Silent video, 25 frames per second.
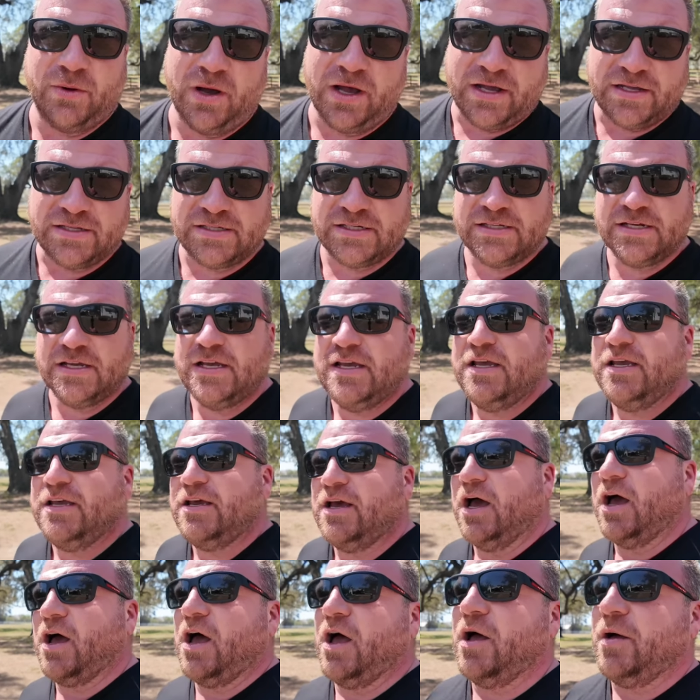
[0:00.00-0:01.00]
us,
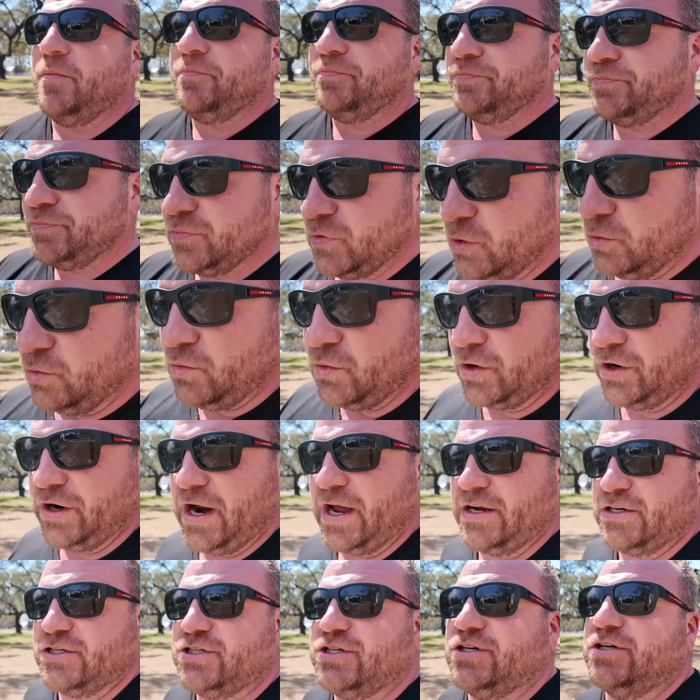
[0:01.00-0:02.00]
um, we're
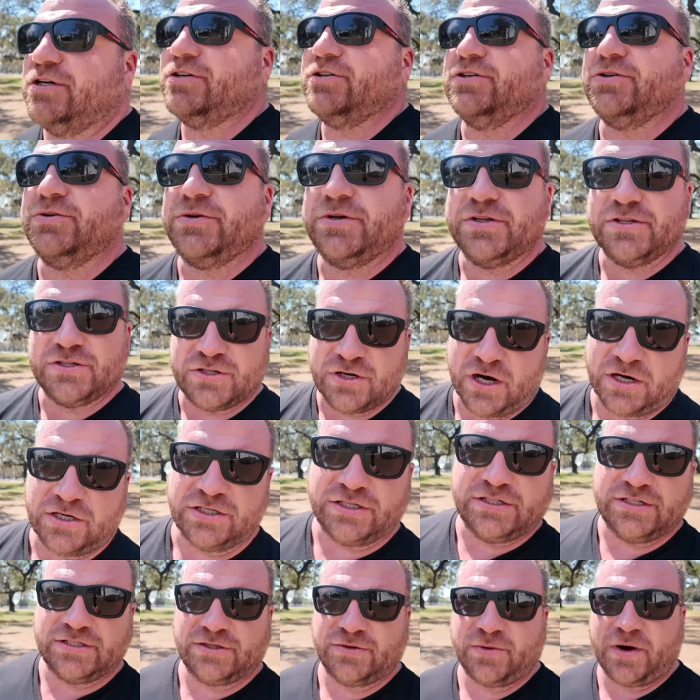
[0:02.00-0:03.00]
not sure new
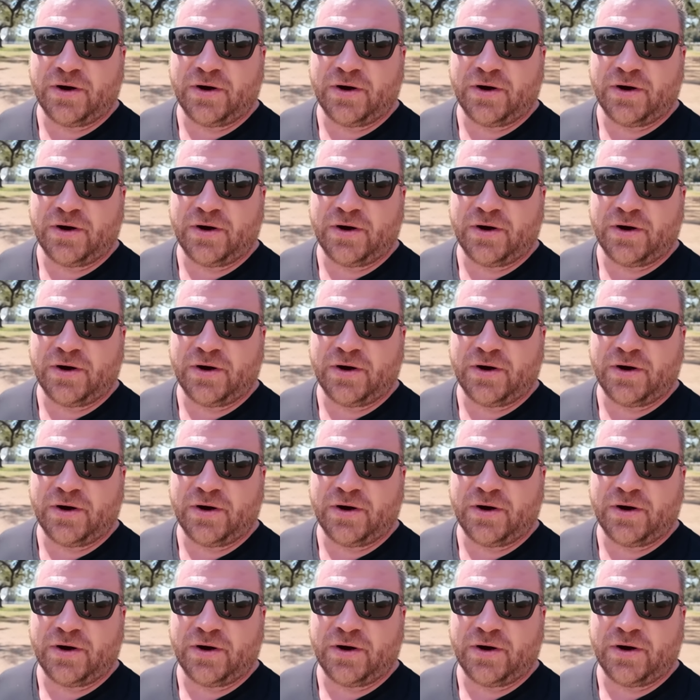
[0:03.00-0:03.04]
construction is the